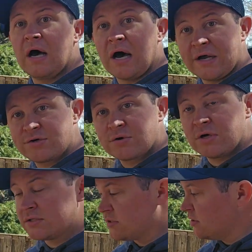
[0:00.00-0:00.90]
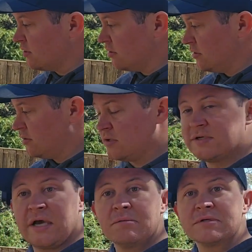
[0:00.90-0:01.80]
I trust the
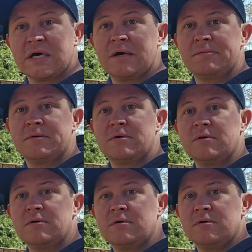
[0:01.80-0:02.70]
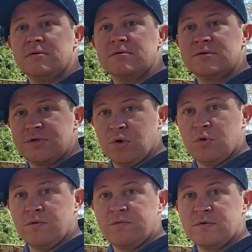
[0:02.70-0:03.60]
tabletop
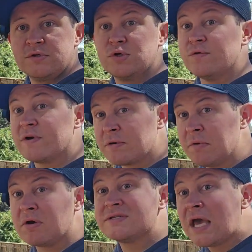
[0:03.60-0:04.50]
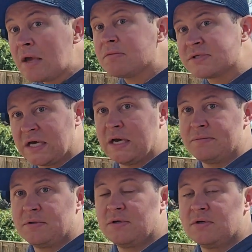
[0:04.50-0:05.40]
stove to, if it can be on a tabletop,
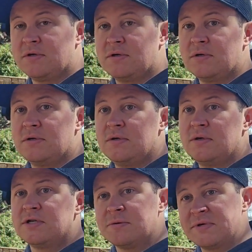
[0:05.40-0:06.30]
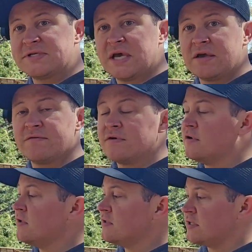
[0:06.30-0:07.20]
to be safe
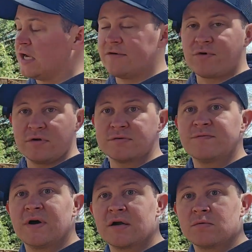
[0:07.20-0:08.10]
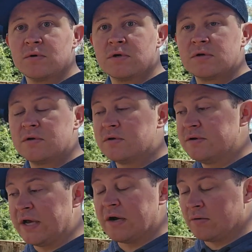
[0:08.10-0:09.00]
to have around some firewood.
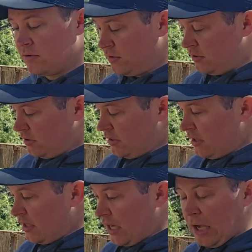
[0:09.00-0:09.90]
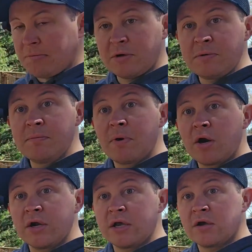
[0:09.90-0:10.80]
Now, I'm going to be
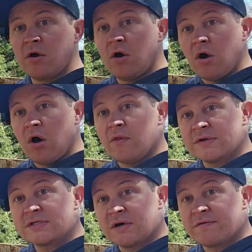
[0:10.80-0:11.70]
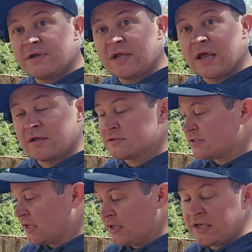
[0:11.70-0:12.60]
burning all the stuff that Dan
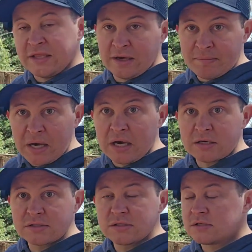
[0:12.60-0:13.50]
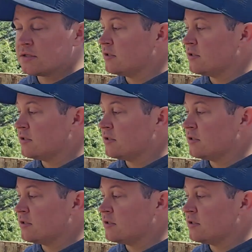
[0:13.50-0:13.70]
sent in that box.